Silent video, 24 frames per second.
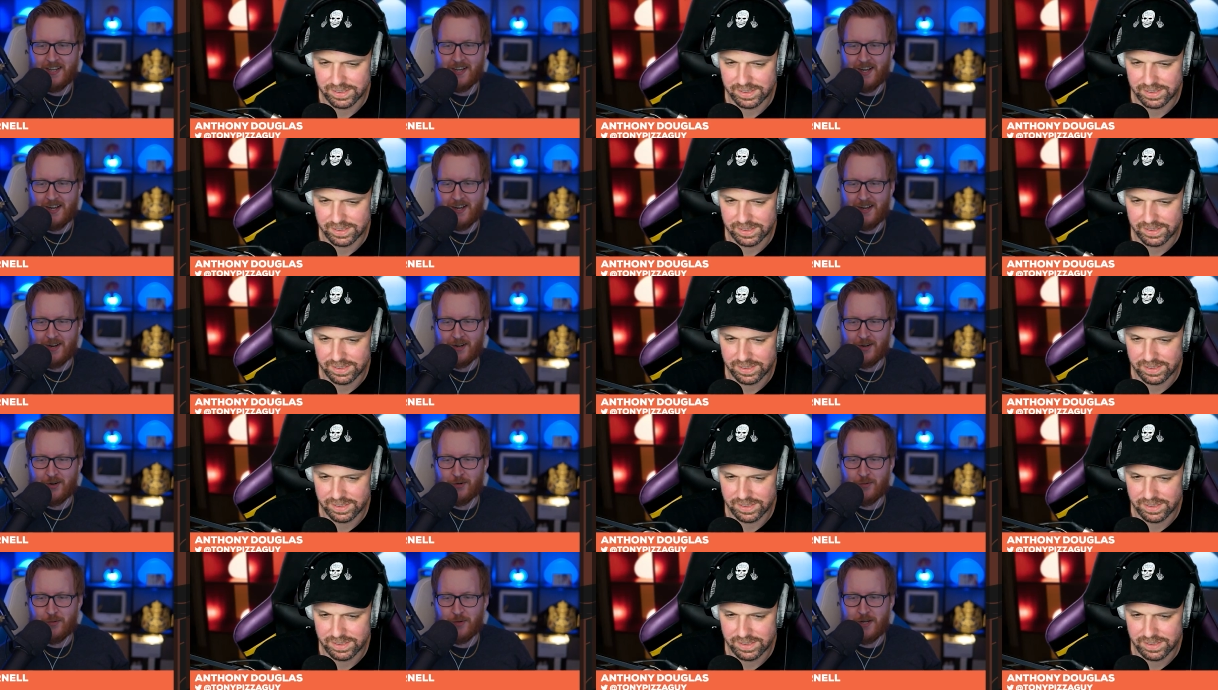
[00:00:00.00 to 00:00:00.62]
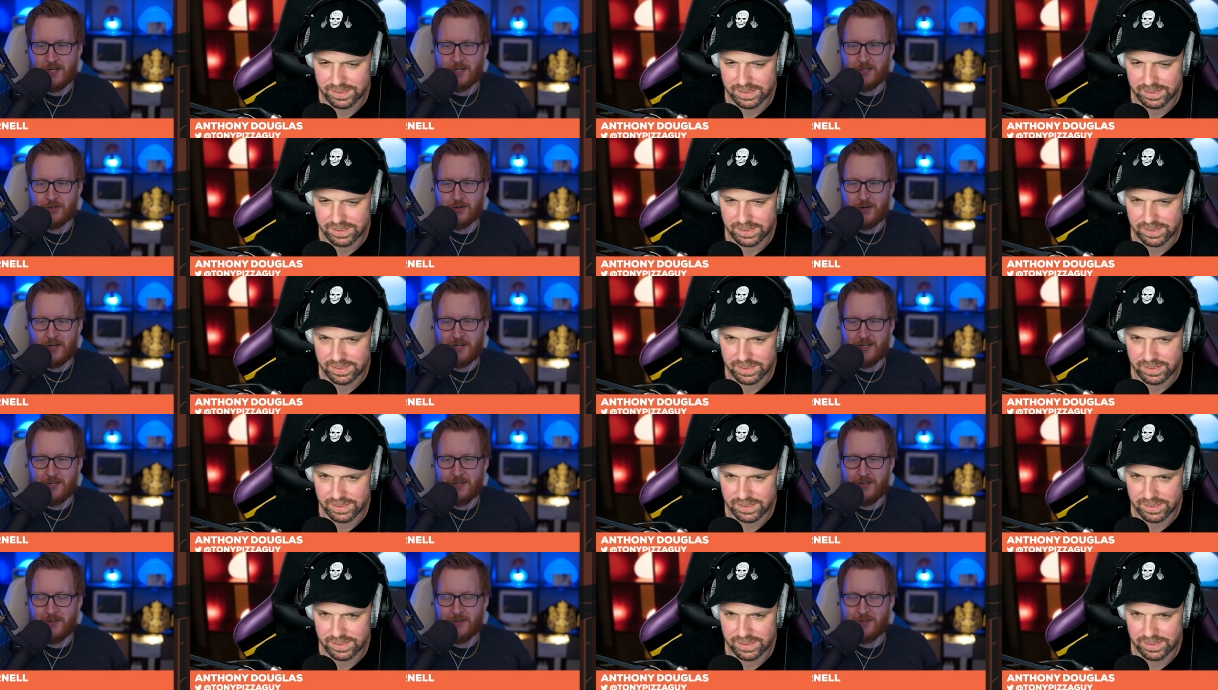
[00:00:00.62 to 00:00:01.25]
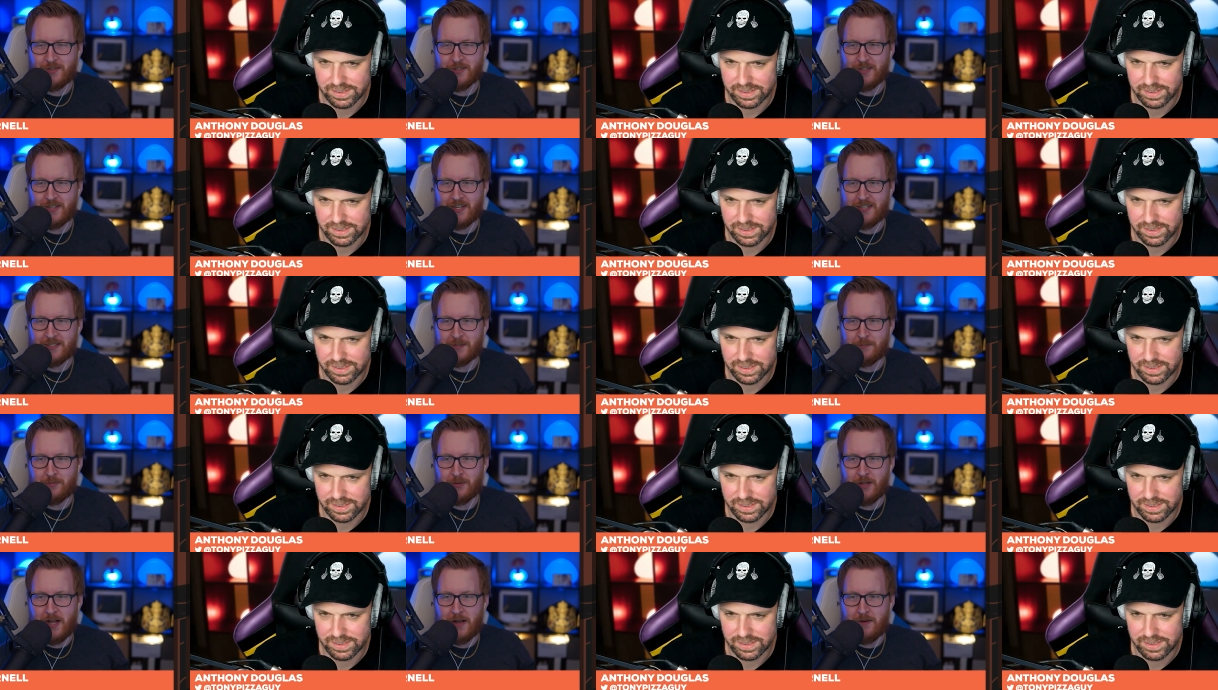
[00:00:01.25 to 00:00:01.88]
Speaker 1: Uh, Korea tried to use it
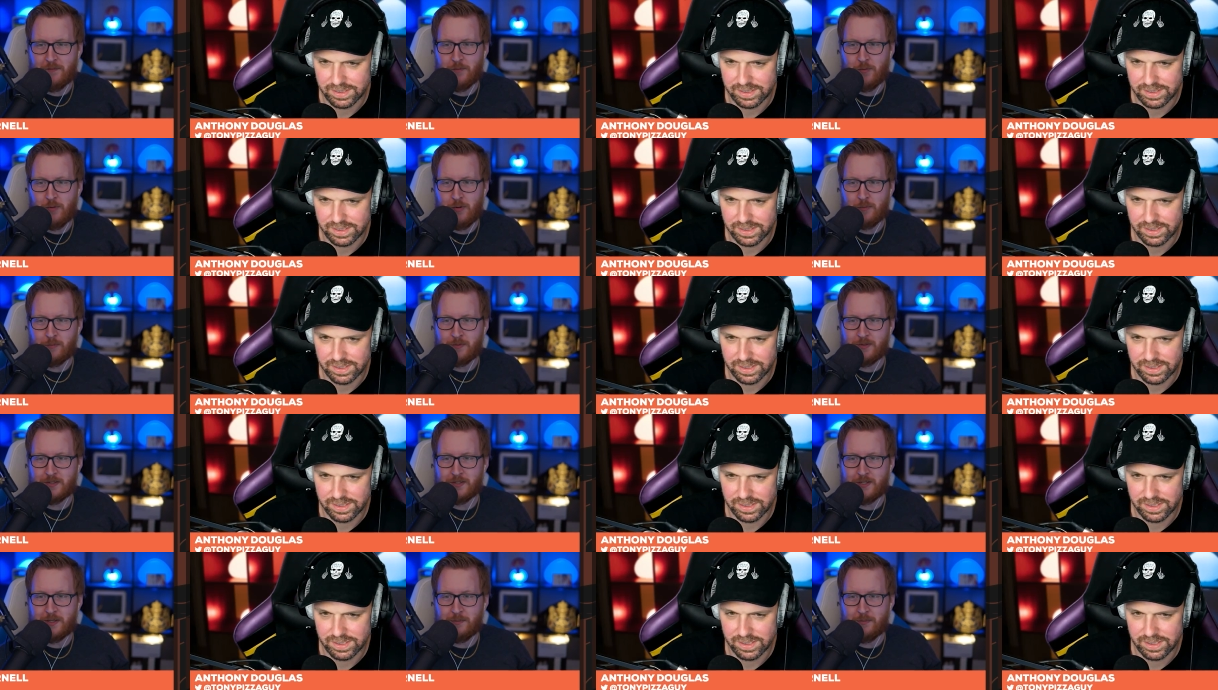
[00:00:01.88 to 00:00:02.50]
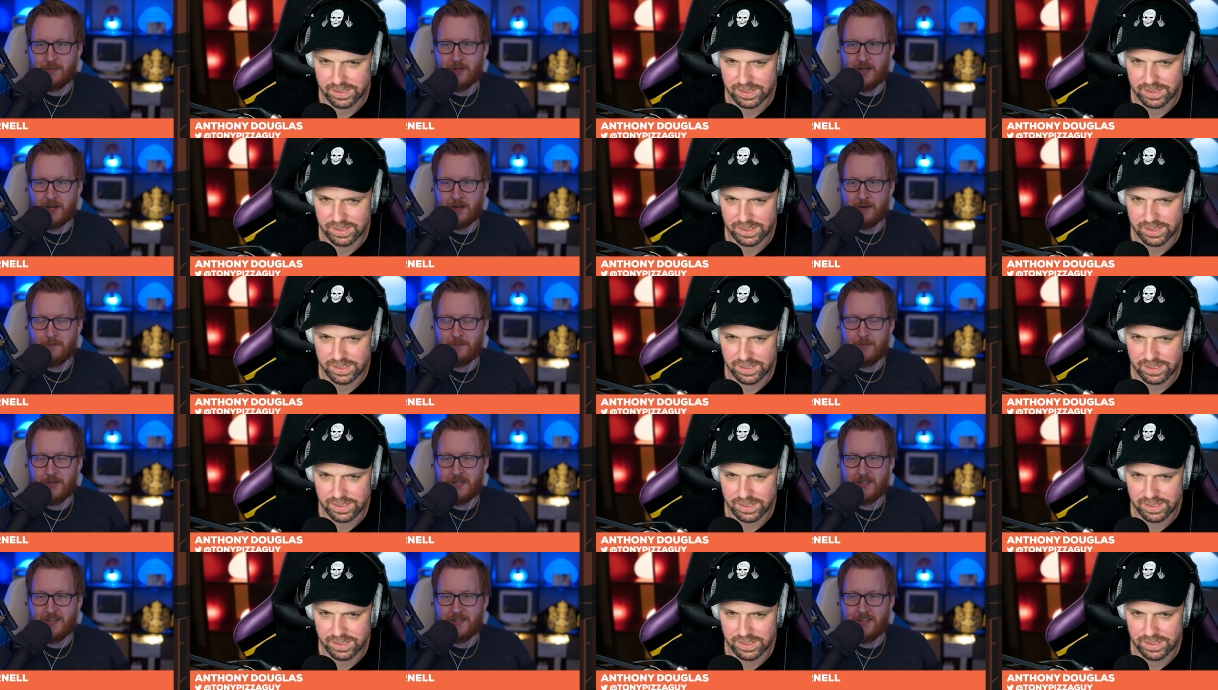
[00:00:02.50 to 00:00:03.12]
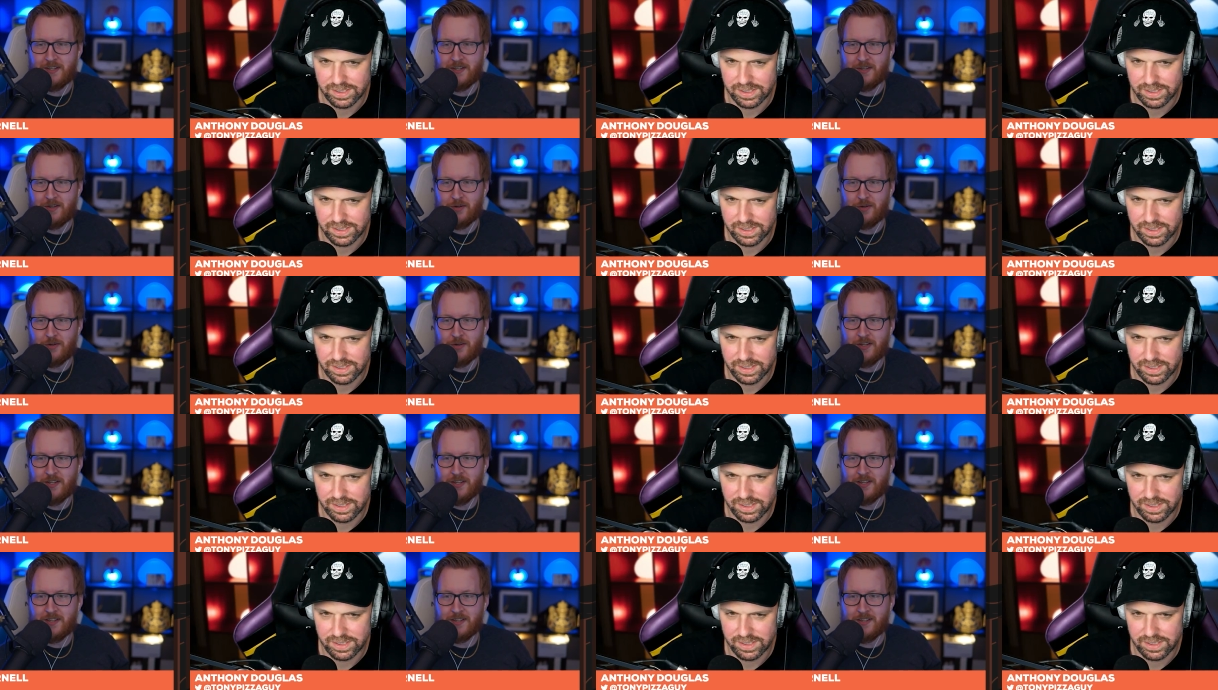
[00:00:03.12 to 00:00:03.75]
as a platform to seem like a big
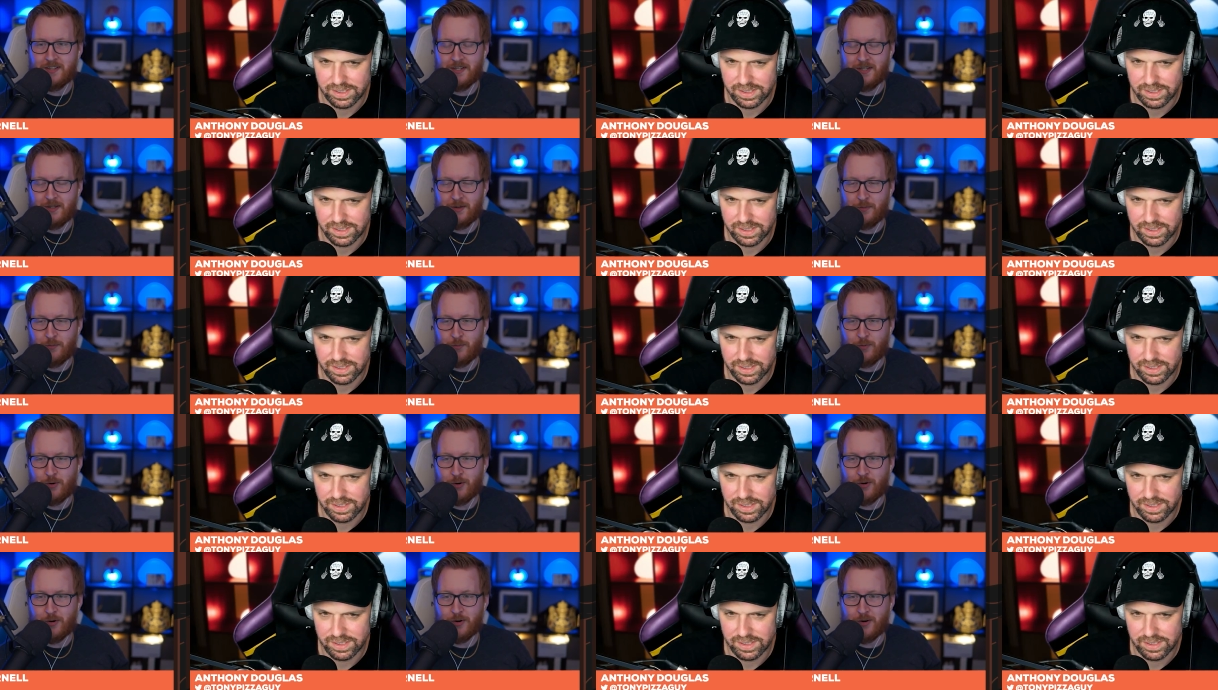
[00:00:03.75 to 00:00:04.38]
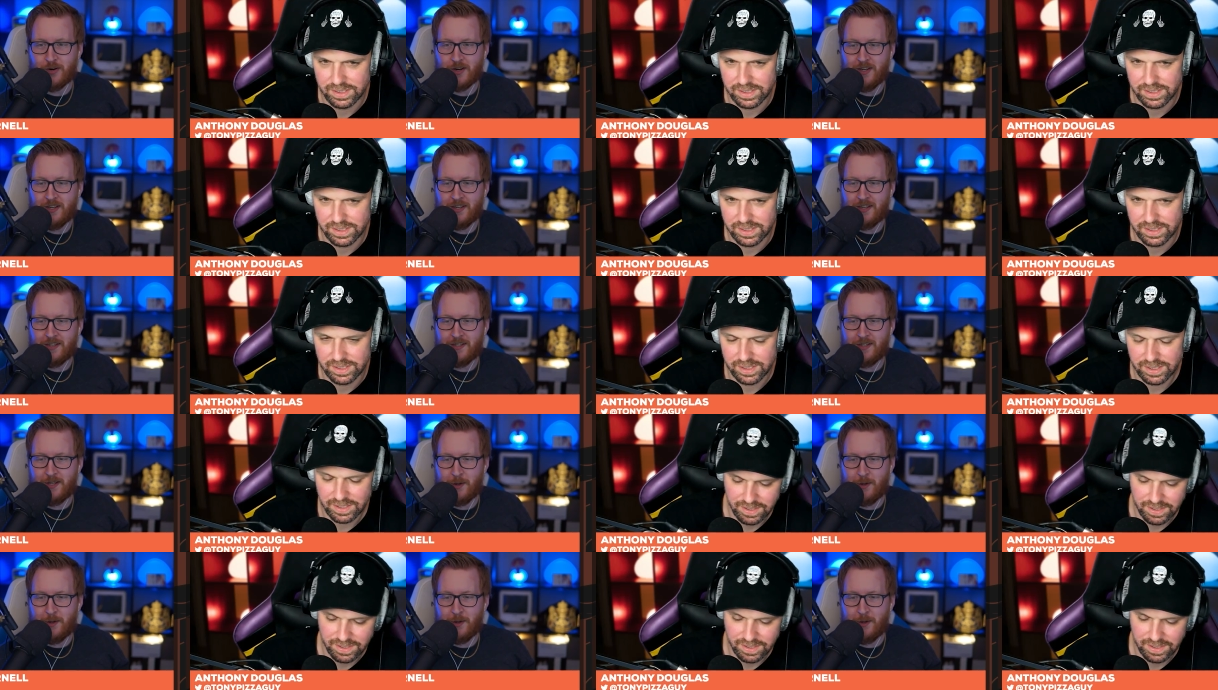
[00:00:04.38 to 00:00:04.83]
deal, didn't work.